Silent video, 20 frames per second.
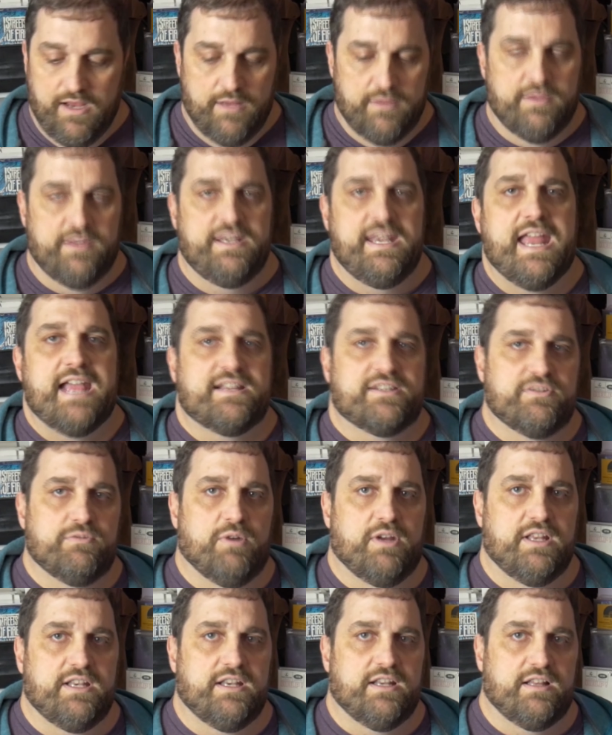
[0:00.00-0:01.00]
The next
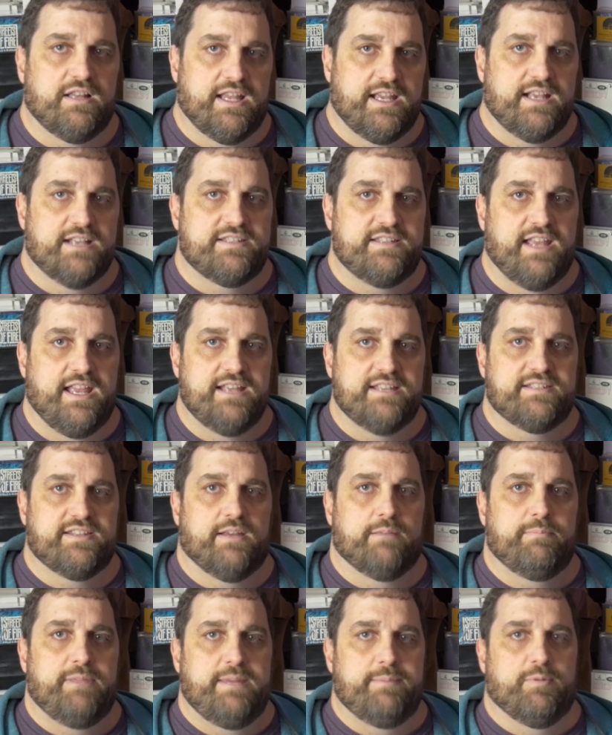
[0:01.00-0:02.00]
one, like I say,
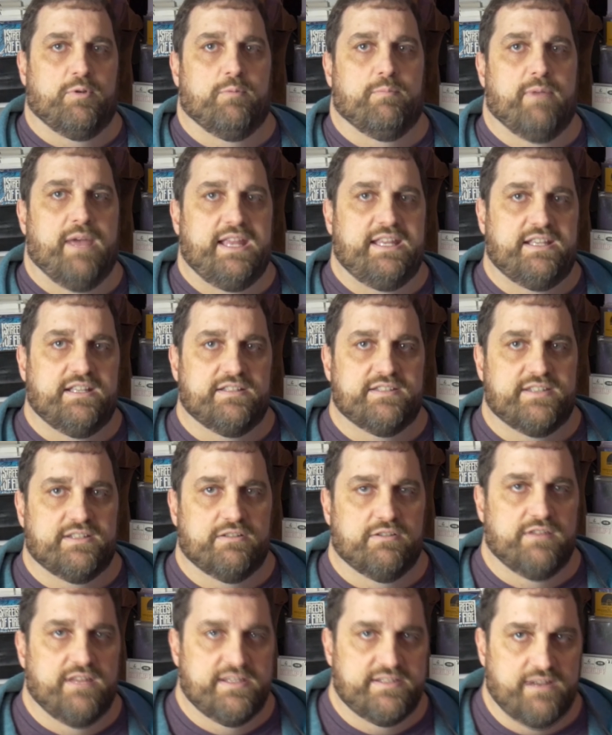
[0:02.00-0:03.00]
some people might
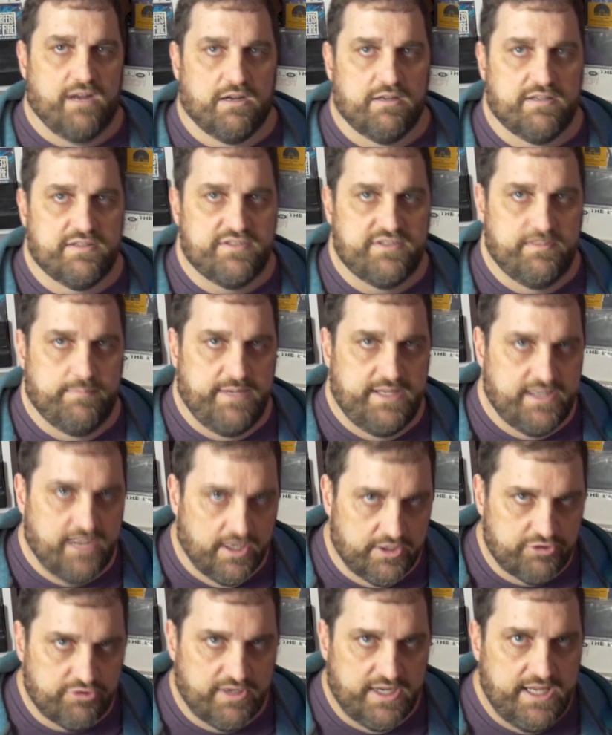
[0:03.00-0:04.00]
consider this artist to be
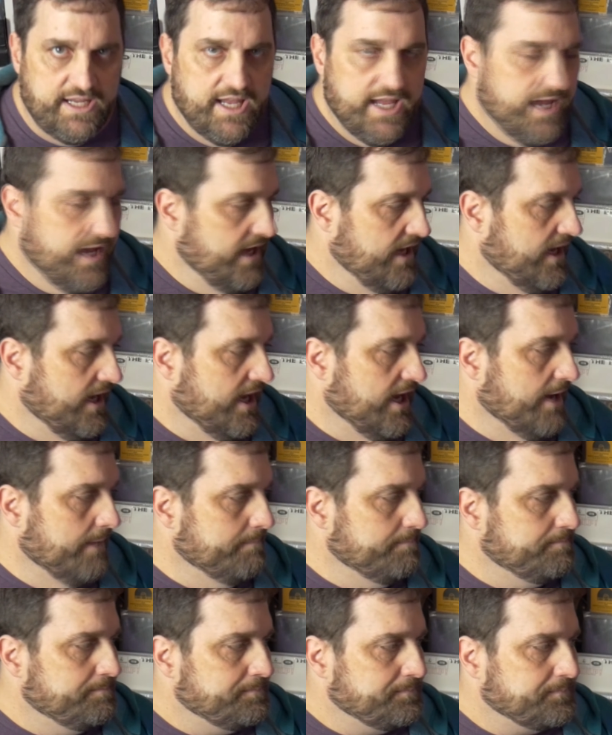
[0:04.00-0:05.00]
country.
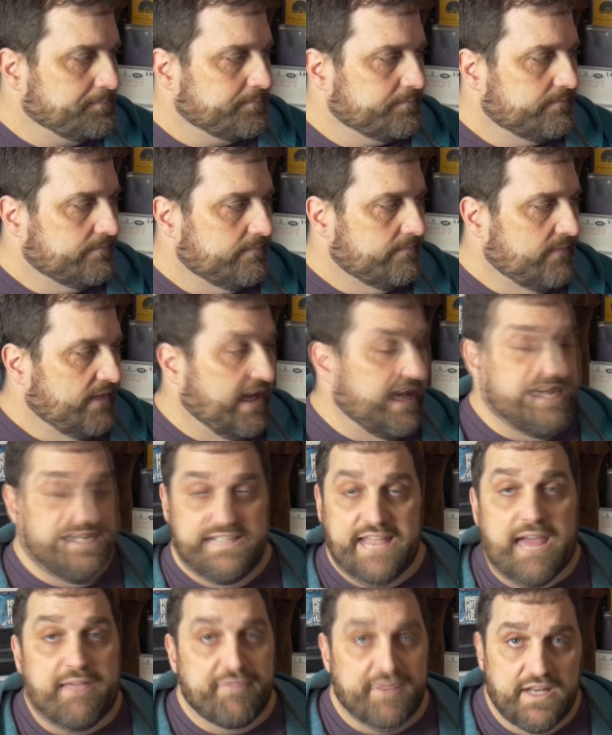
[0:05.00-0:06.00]
Um, he
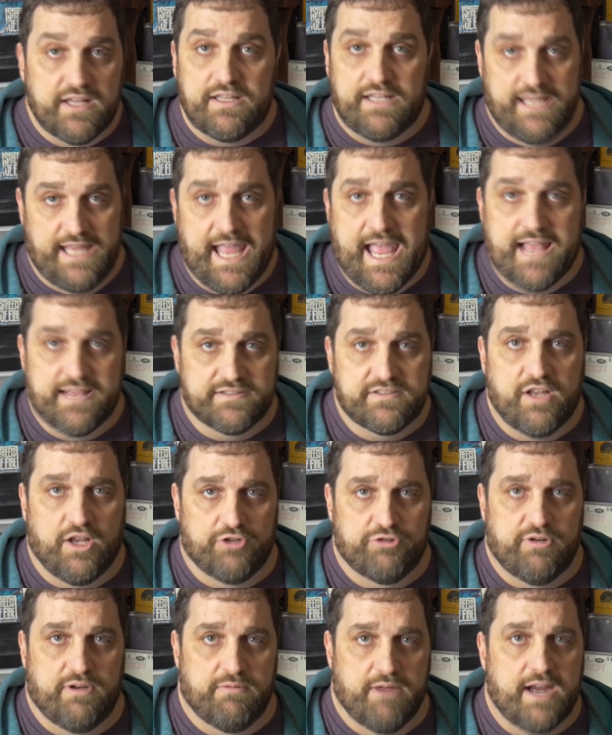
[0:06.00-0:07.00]
definitely has
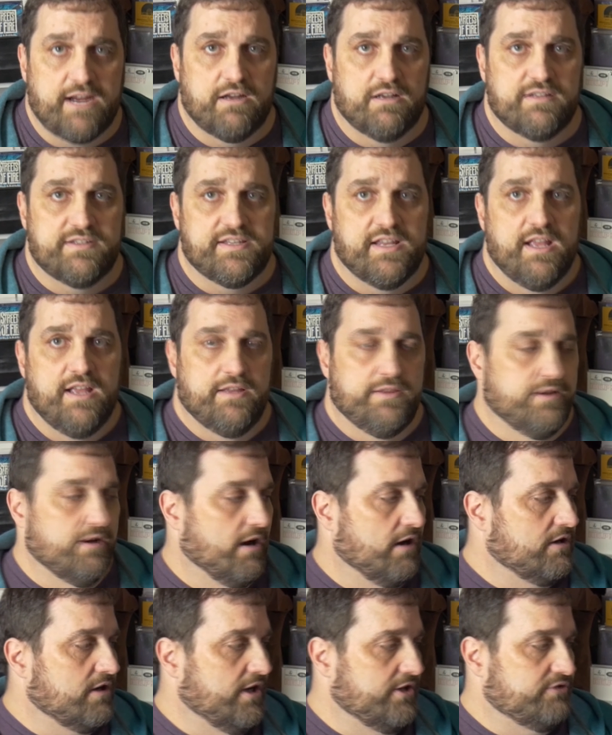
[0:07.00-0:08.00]
country records. There
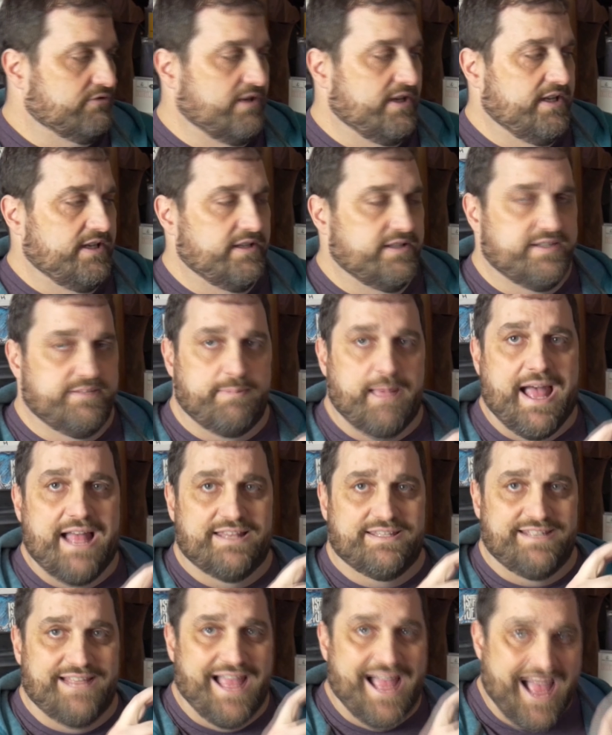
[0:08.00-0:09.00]
are country
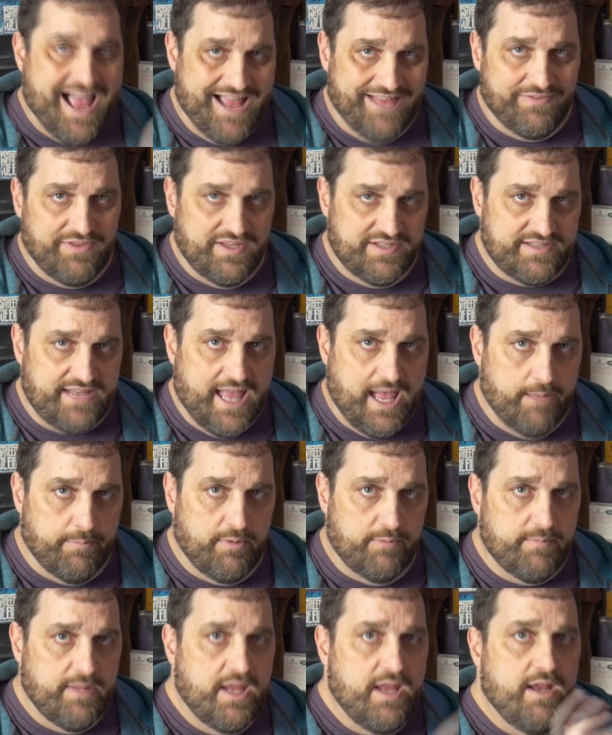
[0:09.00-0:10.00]
spots on this
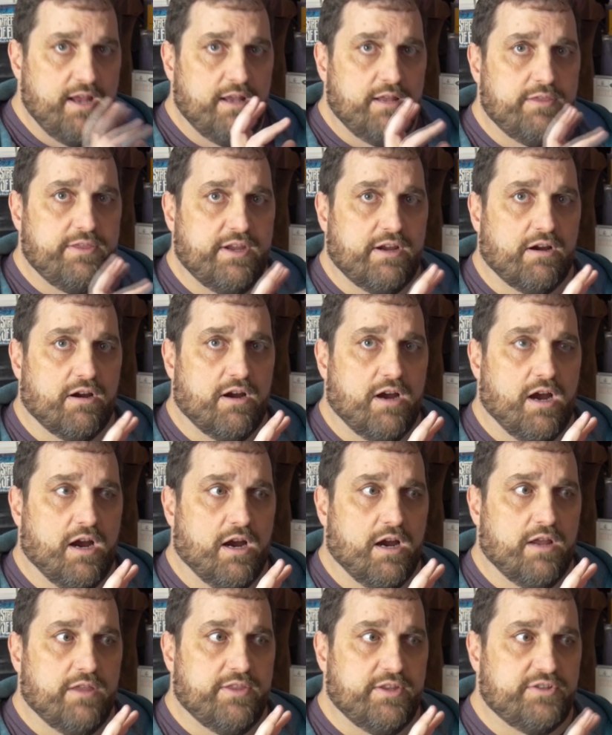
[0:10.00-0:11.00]
album. There
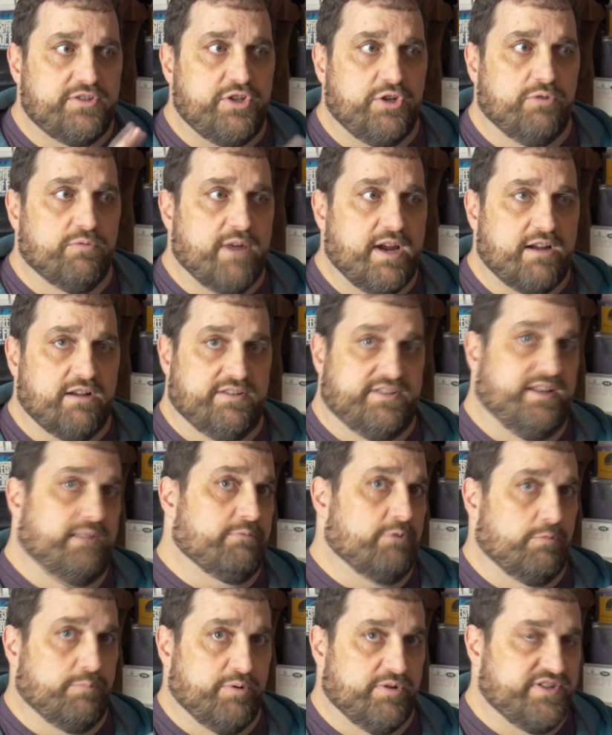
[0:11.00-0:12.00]
are the two records that
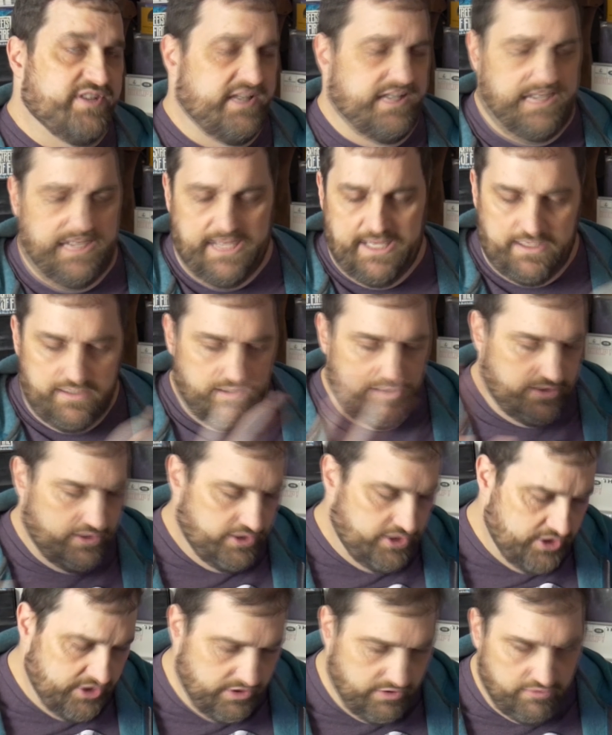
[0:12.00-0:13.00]
were preceding it,
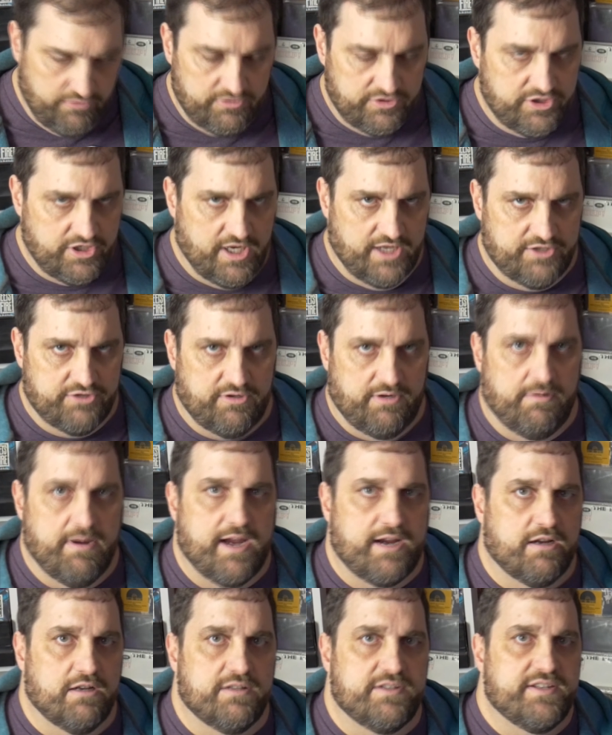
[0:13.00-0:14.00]
huge country
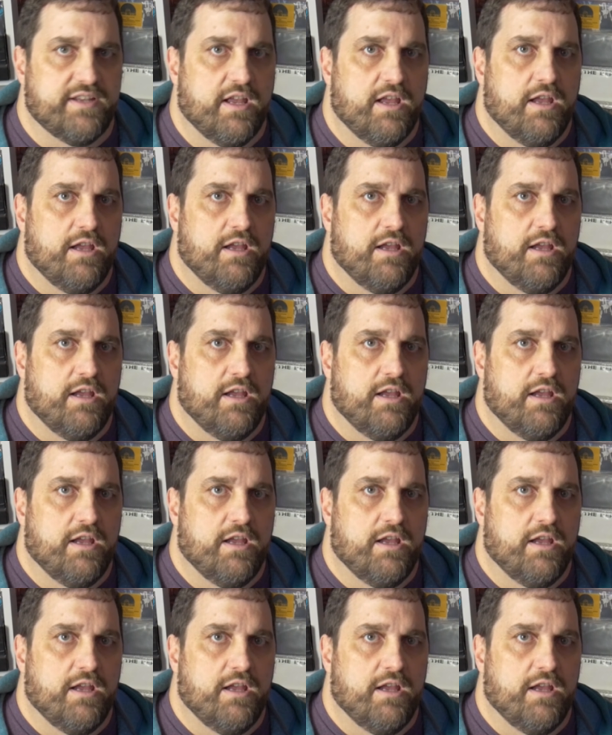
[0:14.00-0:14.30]
records.